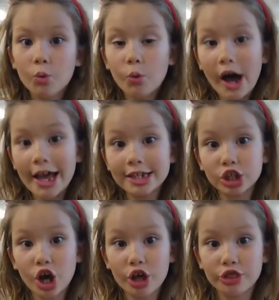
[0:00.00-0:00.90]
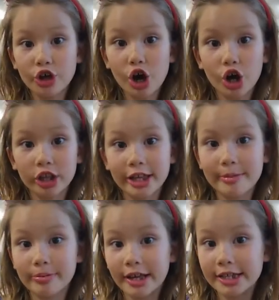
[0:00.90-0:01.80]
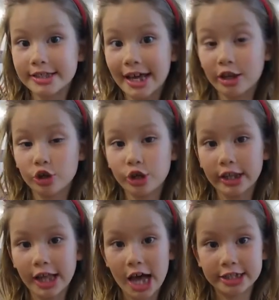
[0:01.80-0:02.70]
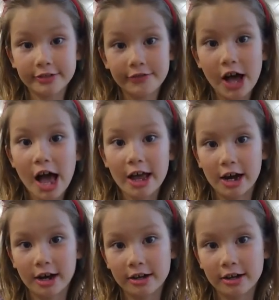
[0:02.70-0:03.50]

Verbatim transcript: Why is Earth the only place that you can light a fire?